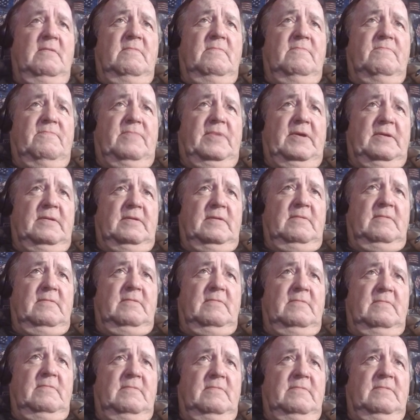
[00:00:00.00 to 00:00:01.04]
but
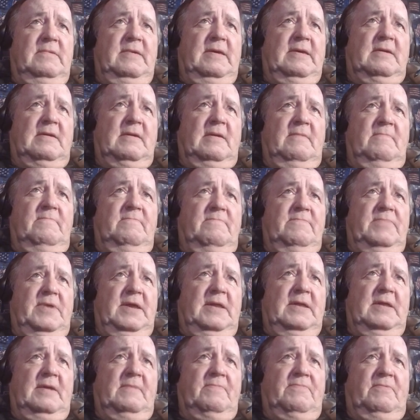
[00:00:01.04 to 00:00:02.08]
they got
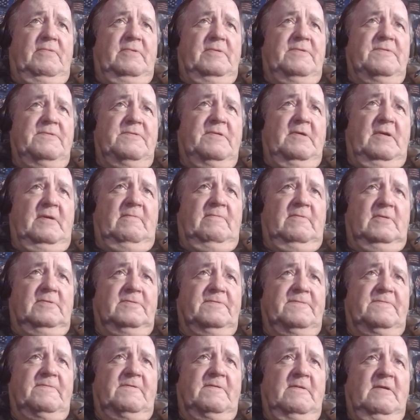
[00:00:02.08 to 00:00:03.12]
beat up with
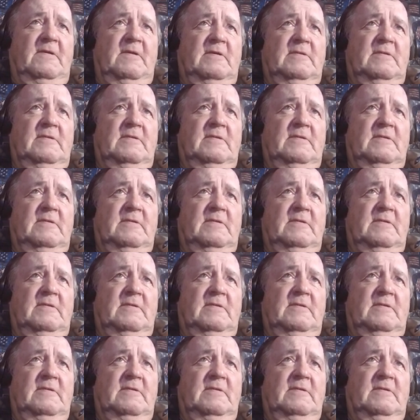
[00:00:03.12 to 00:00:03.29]
shovels.